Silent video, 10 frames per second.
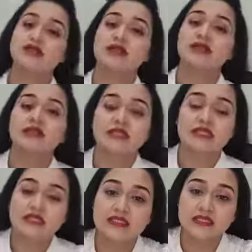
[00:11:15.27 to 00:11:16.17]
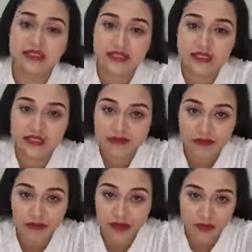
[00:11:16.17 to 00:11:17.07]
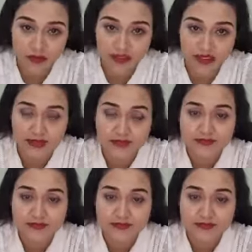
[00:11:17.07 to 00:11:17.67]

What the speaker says: when the skin is irritated from outside.